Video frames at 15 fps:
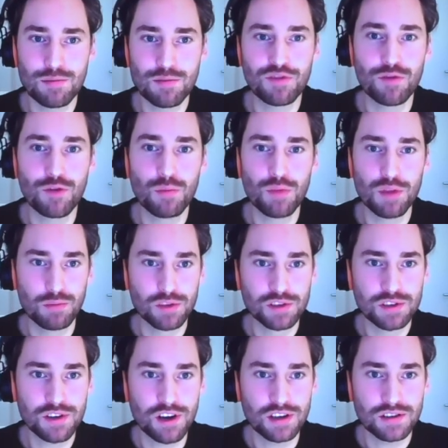before people
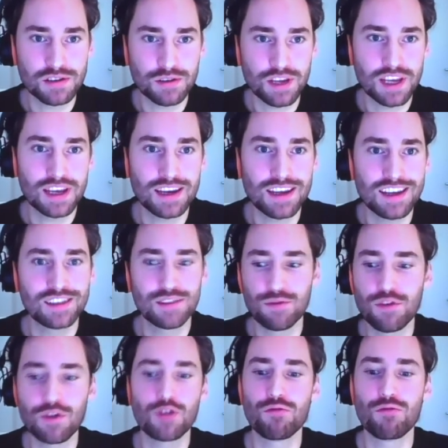start, so they can hit the
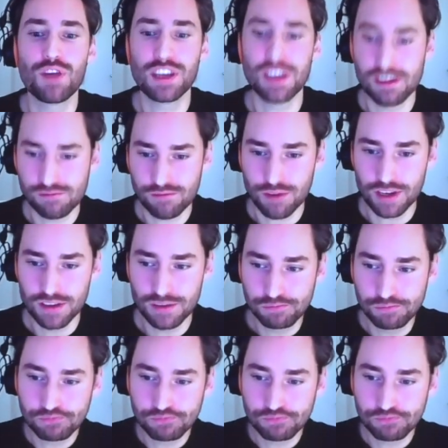floor running, right?